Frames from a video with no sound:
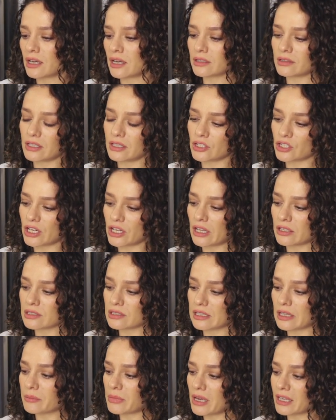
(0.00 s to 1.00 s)
the Chanel
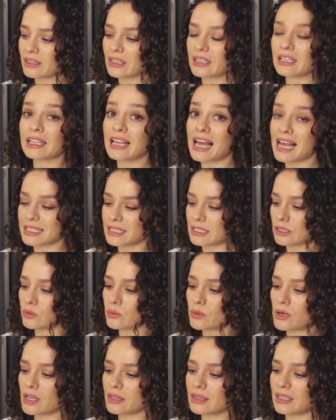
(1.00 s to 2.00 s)
sling bag, the classic
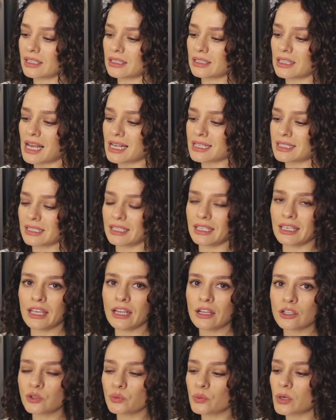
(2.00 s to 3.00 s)
one, the classic
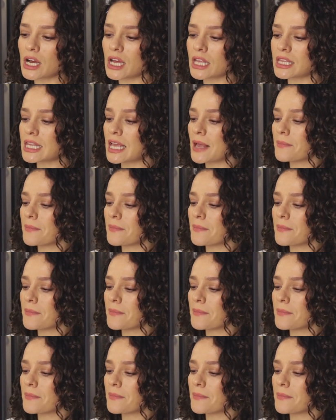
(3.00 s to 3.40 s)
heeled one.